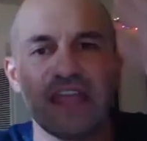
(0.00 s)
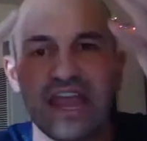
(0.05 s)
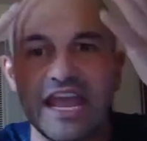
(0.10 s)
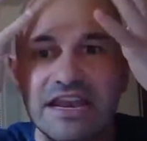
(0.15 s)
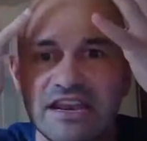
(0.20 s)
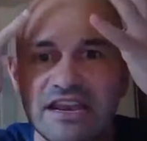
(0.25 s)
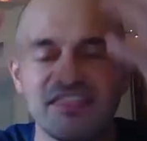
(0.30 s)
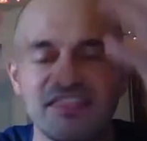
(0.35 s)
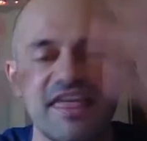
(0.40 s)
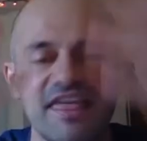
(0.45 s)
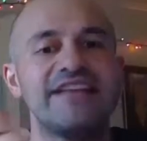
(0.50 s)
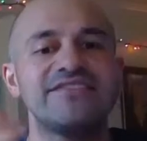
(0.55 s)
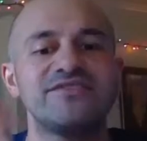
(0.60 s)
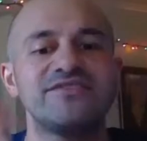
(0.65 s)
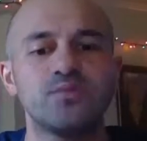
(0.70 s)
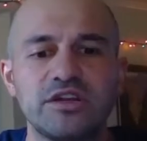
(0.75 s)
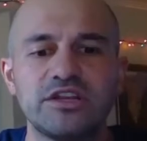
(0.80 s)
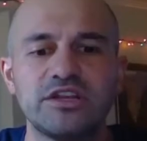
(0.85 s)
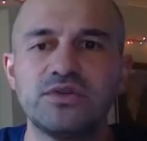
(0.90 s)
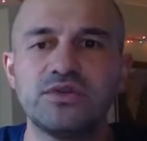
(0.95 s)
And
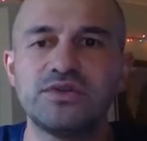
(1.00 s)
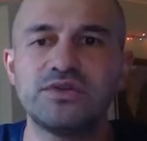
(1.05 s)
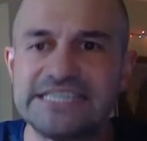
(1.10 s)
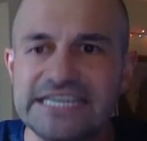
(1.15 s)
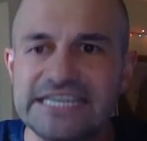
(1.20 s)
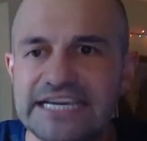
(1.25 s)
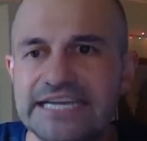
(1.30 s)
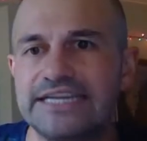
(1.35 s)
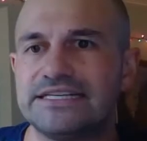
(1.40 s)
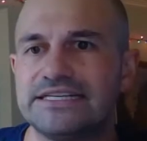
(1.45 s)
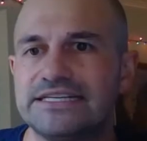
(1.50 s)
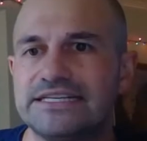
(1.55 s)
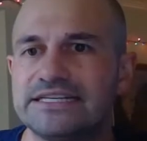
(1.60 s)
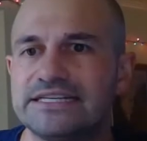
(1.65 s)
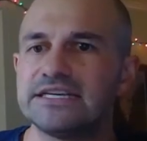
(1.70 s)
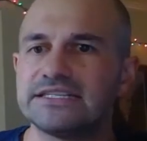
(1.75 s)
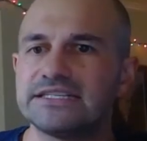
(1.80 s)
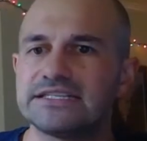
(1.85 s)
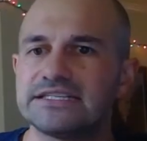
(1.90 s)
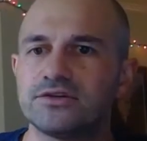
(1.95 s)
that's what you did.
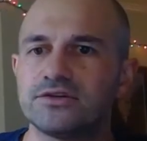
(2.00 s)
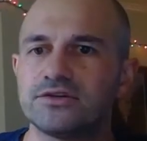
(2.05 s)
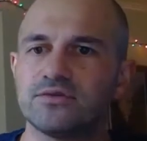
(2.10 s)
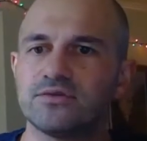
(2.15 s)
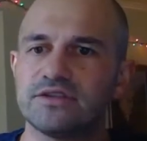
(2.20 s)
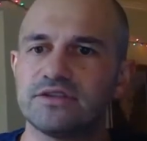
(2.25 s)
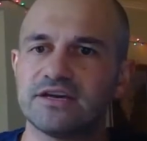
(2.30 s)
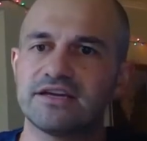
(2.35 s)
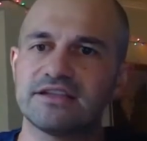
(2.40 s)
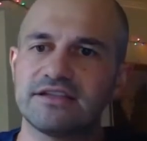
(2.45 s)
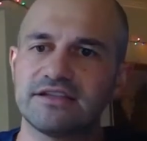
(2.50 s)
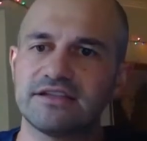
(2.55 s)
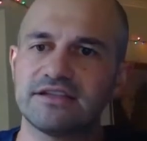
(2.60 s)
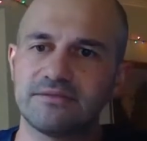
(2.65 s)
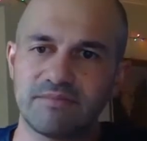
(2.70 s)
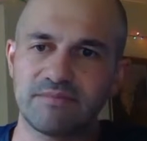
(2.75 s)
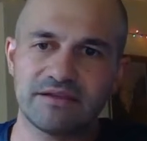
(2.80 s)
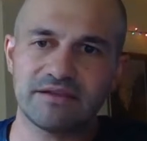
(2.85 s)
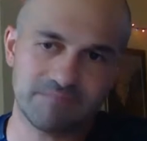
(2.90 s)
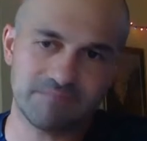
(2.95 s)
So
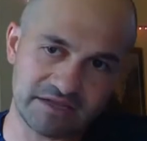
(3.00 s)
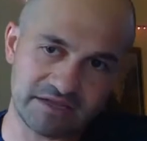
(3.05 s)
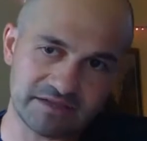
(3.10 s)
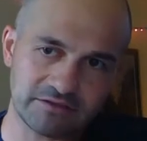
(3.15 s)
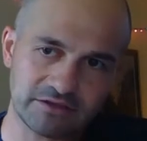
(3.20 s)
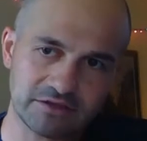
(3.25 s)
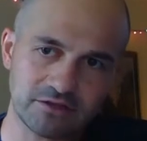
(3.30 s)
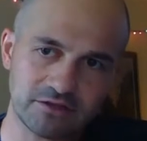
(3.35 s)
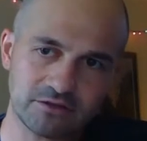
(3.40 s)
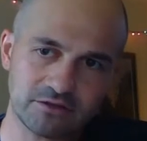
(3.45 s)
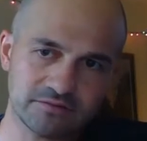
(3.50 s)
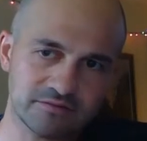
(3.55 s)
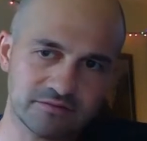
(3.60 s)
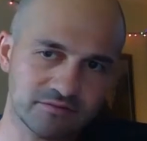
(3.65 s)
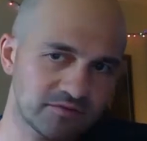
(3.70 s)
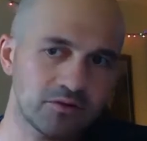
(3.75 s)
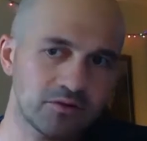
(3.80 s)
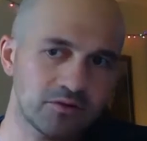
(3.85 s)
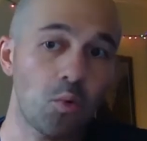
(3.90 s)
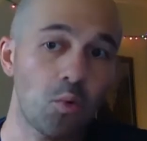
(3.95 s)
my little
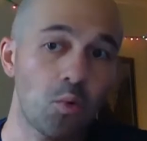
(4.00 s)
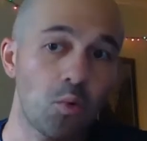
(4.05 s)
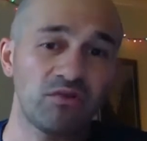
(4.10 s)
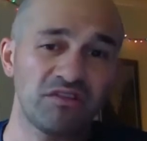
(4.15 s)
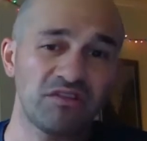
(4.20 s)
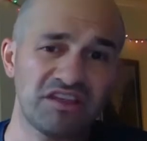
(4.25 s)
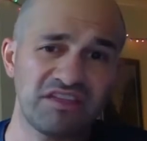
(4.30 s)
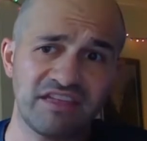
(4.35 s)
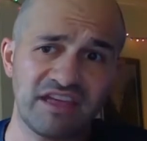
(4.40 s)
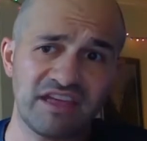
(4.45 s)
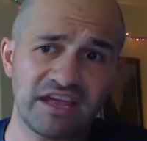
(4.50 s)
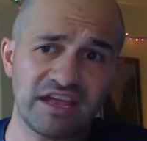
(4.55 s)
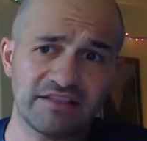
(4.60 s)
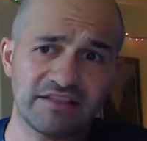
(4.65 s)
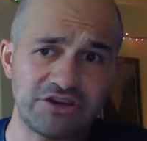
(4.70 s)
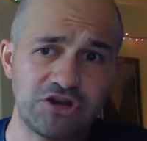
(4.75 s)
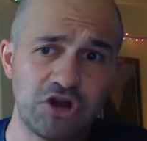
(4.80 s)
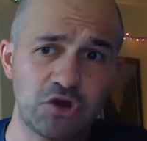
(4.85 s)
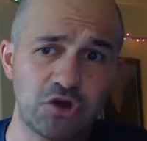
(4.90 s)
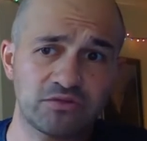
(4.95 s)
only thing
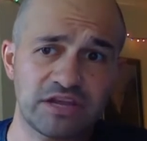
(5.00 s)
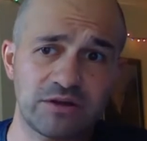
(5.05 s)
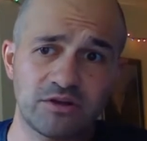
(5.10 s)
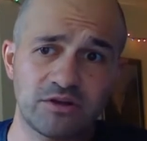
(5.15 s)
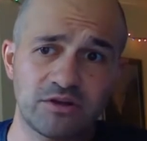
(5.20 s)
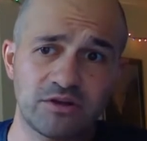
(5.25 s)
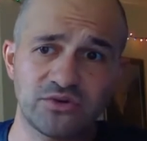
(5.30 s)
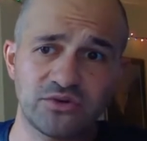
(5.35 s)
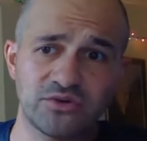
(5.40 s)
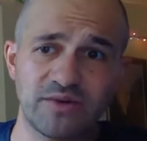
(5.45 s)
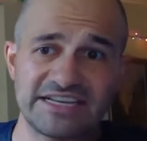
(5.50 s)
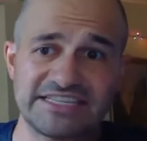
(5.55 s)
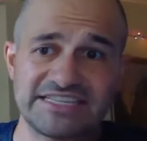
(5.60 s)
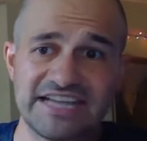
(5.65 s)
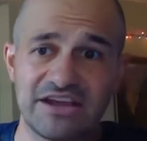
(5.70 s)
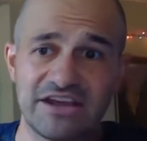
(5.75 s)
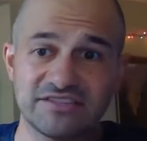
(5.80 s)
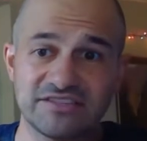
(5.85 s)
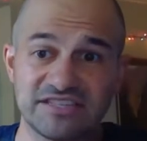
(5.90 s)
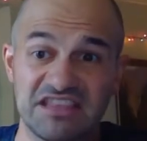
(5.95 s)
like note that I want you to write
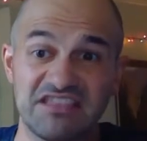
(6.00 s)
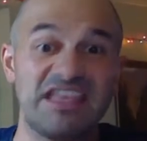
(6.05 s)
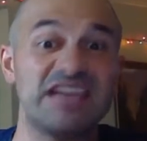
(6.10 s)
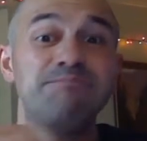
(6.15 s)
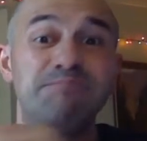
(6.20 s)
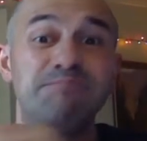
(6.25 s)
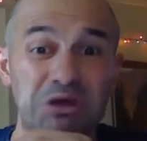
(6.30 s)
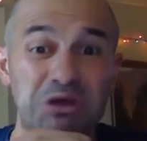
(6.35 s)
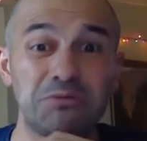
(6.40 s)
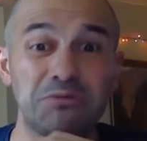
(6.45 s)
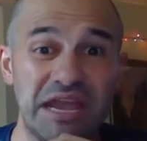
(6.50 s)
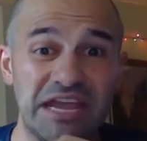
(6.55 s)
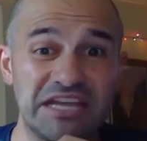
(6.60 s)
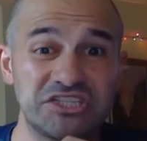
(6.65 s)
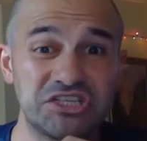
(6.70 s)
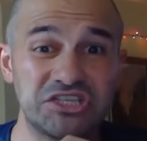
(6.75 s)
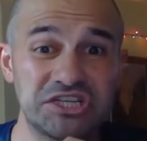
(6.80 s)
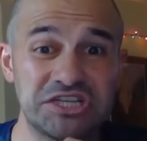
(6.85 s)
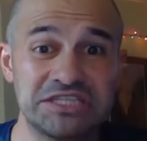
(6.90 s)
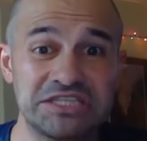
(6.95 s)
down is that they build
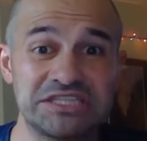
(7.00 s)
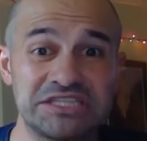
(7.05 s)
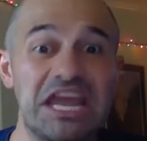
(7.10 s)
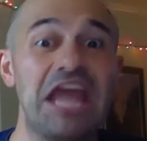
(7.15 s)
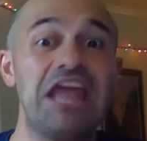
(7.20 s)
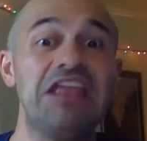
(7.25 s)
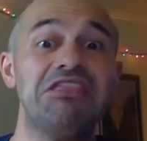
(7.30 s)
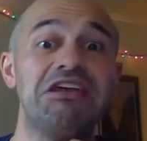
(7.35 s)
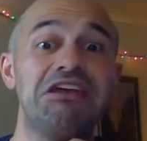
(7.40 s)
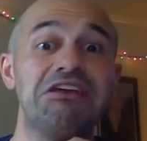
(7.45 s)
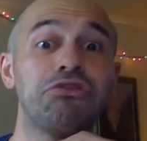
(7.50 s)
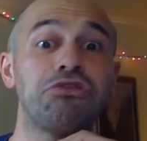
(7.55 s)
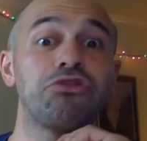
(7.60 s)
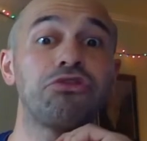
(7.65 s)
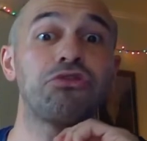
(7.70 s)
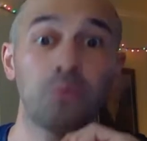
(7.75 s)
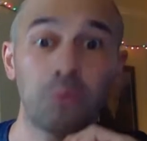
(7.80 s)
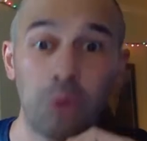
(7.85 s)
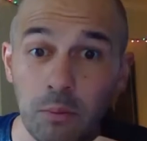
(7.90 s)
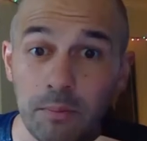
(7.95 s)
mansions and they
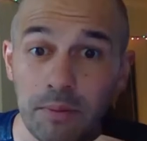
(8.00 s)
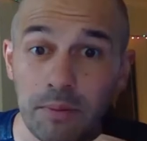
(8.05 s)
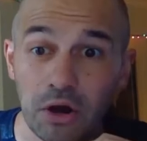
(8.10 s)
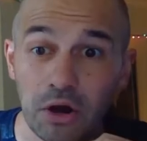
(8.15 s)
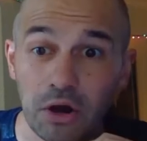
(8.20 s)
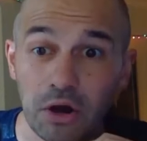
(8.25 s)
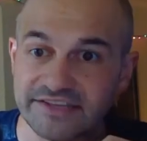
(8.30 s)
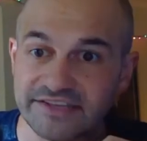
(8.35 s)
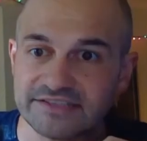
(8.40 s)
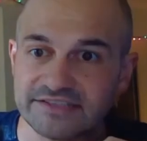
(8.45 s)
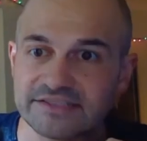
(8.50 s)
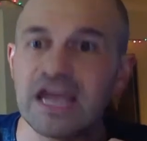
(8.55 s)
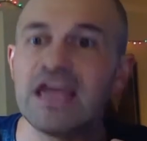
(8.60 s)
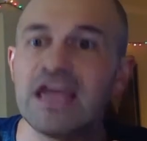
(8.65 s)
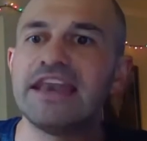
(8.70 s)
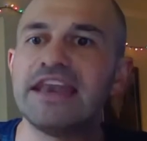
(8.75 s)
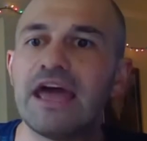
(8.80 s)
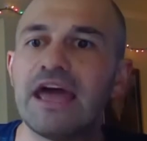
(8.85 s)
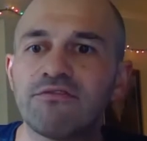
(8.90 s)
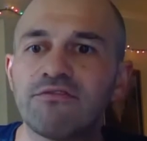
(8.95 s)
throw parties.
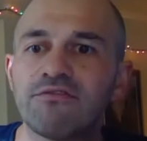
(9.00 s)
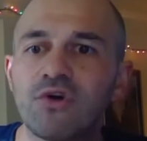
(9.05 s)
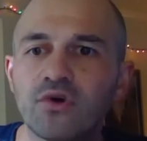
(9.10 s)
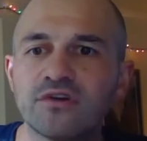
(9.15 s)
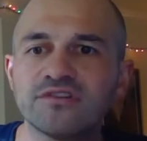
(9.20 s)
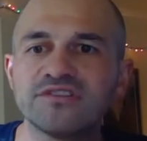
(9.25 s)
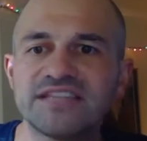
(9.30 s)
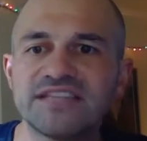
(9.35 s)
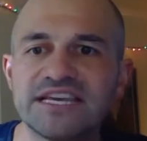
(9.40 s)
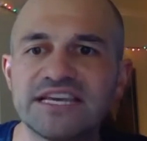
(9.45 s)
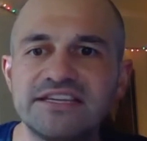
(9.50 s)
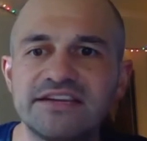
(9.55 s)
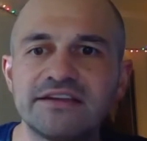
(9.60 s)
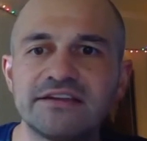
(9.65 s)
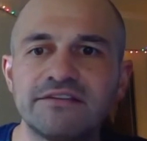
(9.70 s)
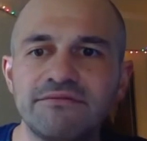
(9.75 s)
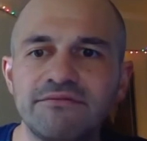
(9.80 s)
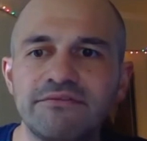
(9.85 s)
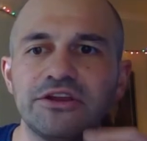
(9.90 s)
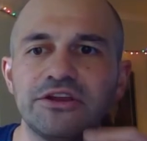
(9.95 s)
Now, of course, they
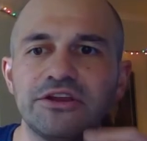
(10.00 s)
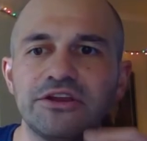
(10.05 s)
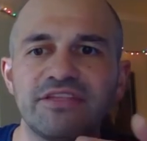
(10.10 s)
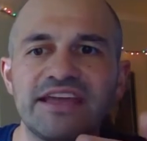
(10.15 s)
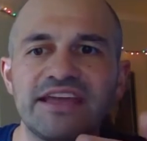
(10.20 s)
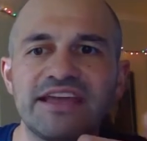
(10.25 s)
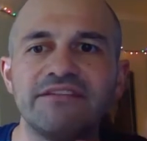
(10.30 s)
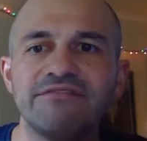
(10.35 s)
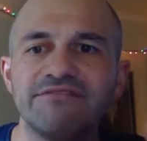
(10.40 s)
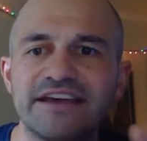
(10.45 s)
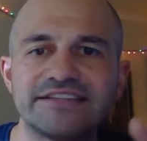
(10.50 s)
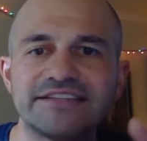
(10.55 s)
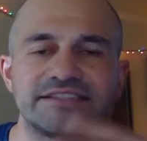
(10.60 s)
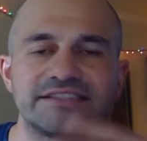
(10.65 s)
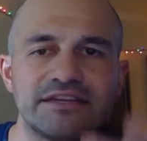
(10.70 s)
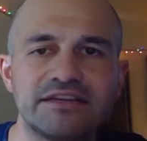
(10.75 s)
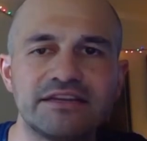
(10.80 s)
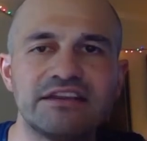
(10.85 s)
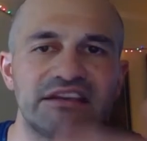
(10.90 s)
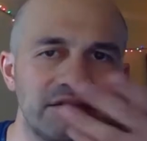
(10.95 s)
did. They
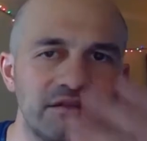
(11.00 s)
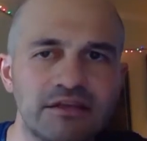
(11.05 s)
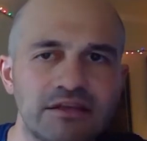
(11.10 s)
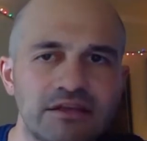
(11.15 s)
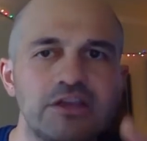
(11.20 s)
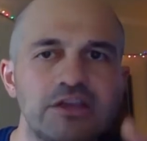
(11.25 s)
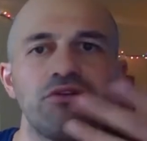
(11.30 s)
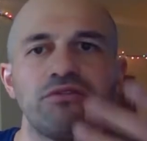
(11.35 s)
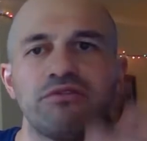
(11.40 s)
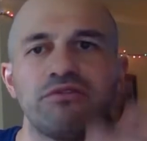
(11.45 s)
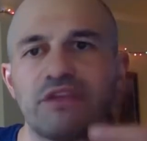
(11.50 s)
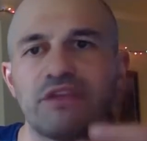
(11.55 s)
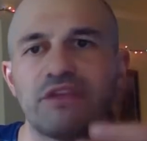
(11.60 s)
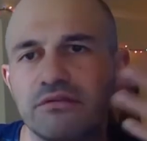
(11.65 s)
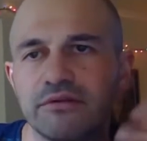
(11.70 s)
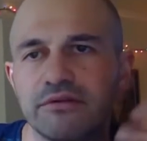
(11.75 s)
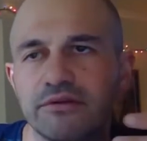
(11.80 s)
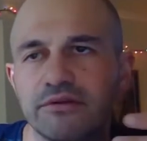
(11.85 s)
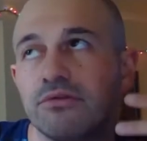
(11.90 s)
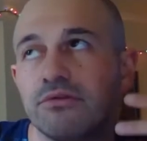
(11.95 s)
invested in
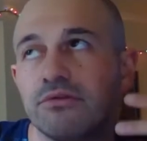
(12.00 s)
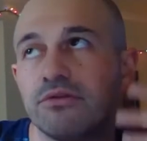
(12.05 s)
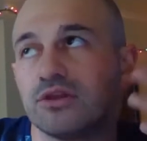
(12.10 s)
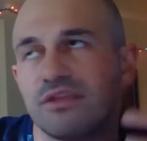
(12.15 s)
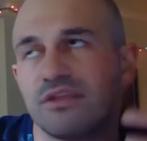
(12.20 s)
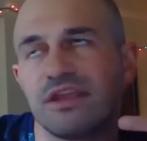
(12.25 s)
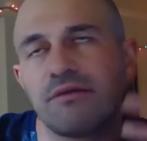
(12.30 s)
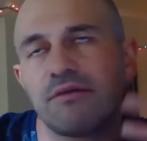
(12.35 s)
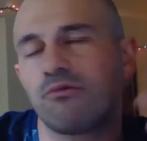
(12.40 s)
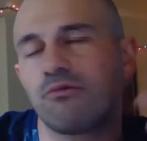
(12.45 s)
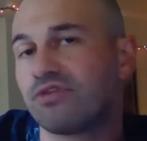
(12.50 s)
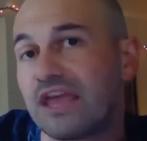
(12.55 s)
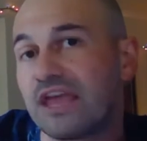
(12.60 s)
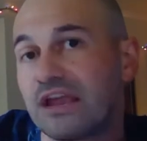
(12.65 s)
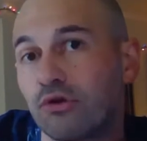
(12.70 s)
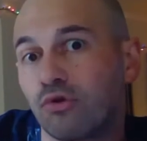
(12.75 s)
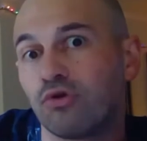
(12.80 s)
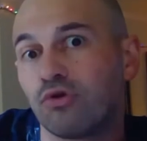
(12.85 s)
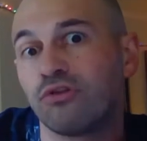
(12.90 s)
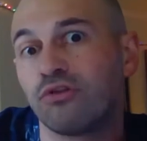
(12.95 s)

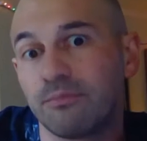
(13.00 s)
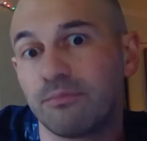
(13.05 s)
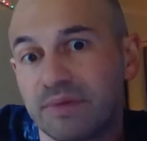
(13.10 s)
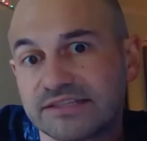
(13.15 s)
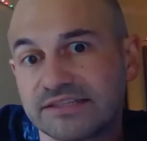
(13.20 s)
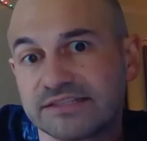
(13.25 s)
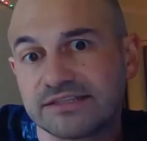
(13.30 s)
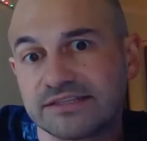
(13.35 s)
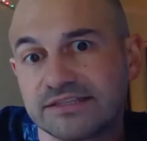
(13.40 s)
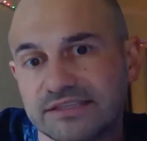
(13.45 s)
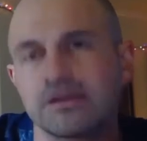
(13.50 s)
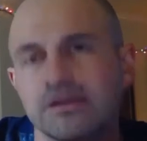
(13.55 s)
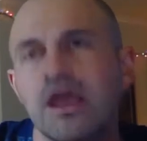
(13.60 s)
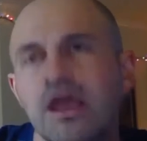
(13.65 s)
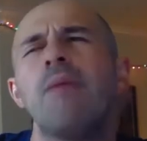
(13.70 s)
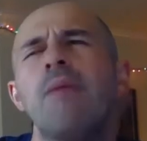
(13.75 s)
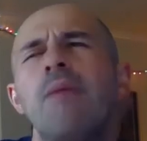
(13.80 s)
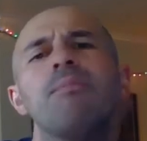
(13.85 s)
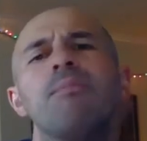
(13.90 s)
they grew their businesses.